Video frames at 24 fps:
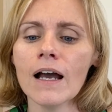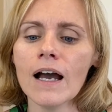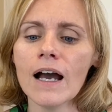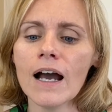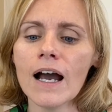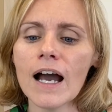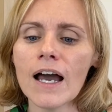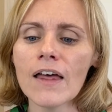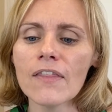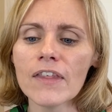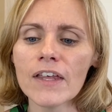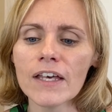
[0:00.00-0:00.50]

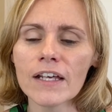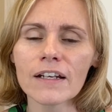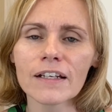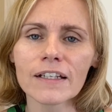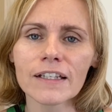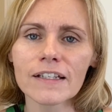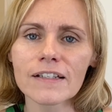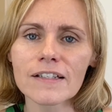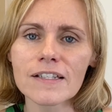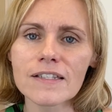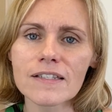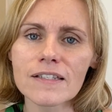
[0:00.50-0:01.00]
And then I
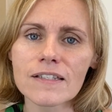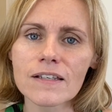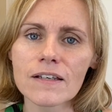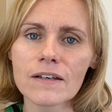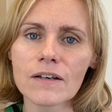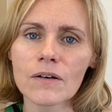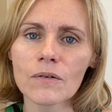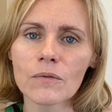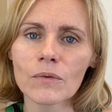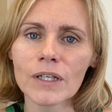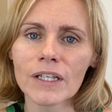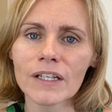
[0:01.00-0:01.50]
guess
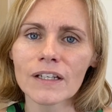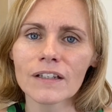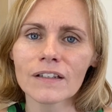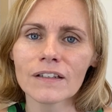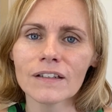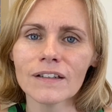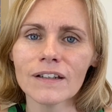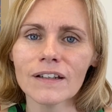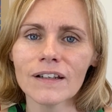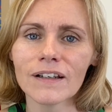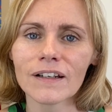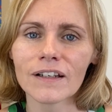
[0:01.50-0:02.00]
we can
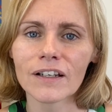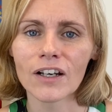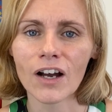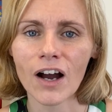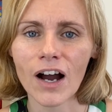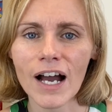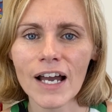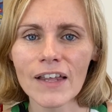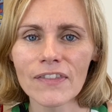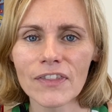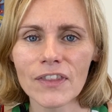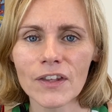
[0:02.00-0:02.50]

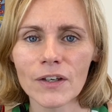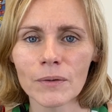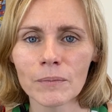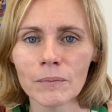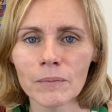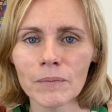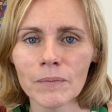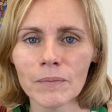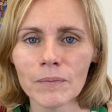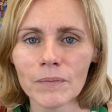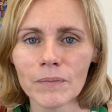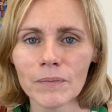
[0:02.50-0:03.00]
guide them
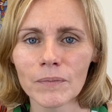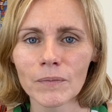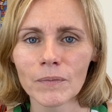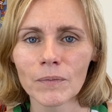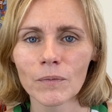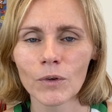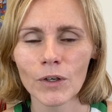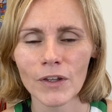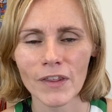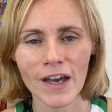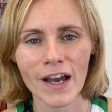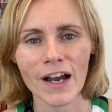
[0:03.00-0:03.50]

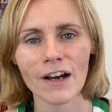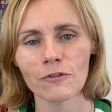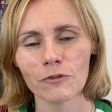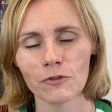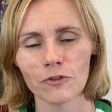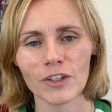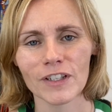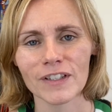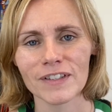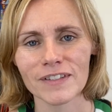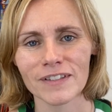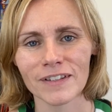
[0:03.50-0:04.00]
without
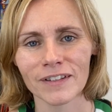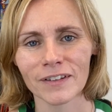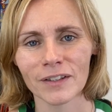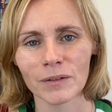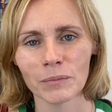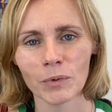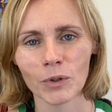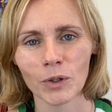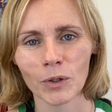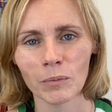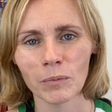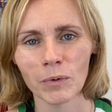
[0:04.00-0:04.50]
fixing the
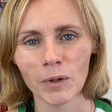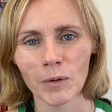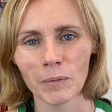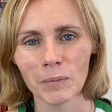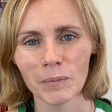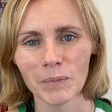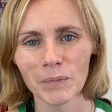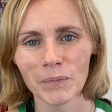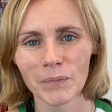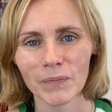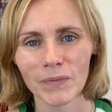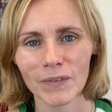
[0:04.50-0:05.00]
problem.
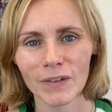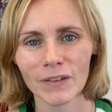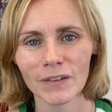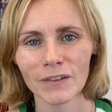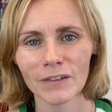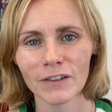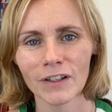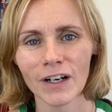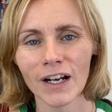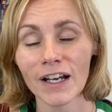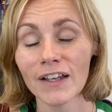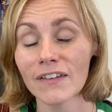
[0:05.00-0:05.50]
All
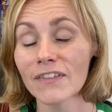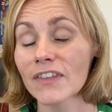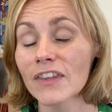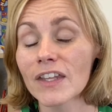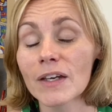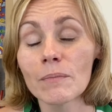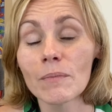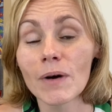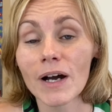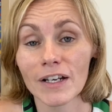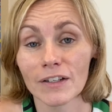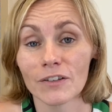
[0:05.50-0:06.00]
right, there
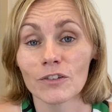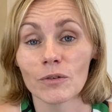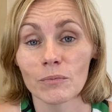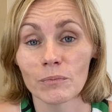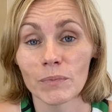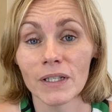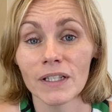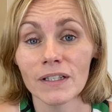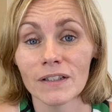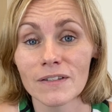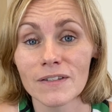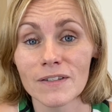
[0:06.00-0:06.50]
might not
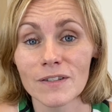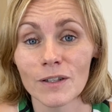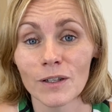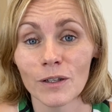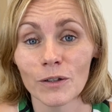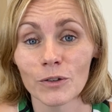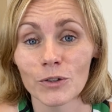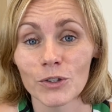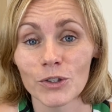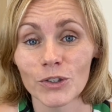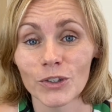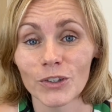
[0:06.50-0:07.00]
be a
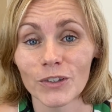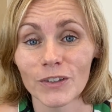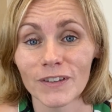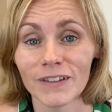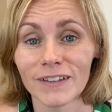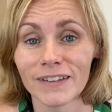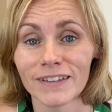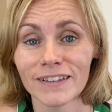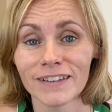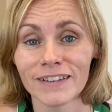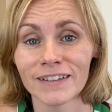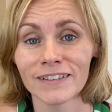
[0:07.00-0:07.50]
solution
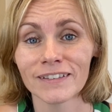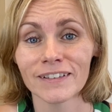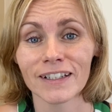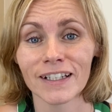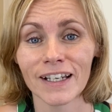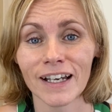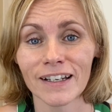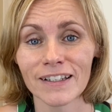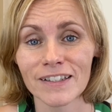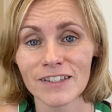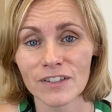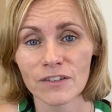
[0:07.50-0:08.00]
in the
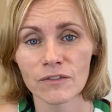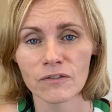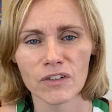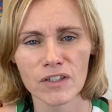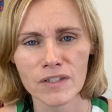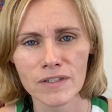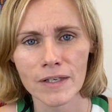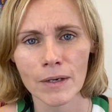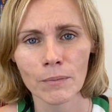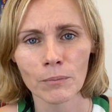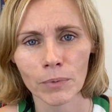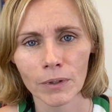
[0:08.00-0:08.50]
case of
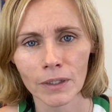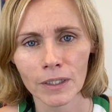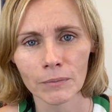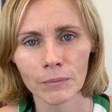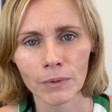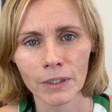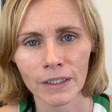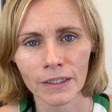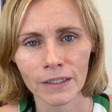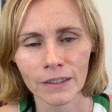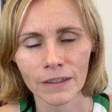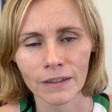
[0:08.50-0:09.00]
assembly
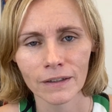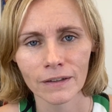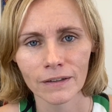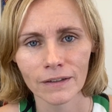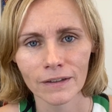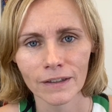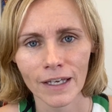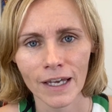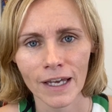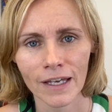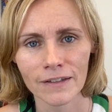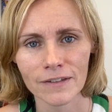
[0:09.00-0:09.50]
being
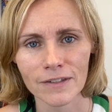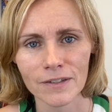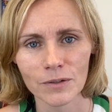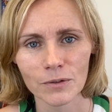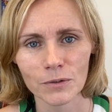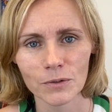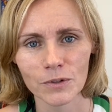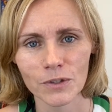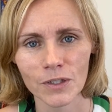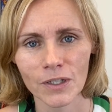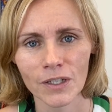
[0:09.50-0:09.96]
cancelled,